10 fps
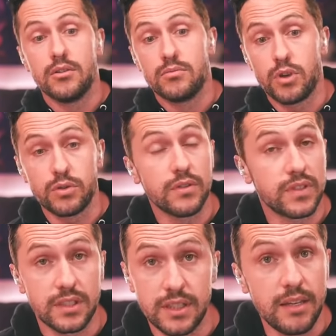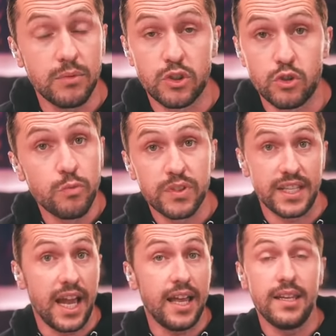Joseph seems super
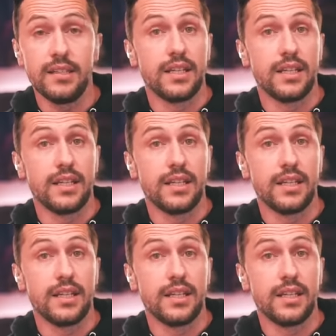solid.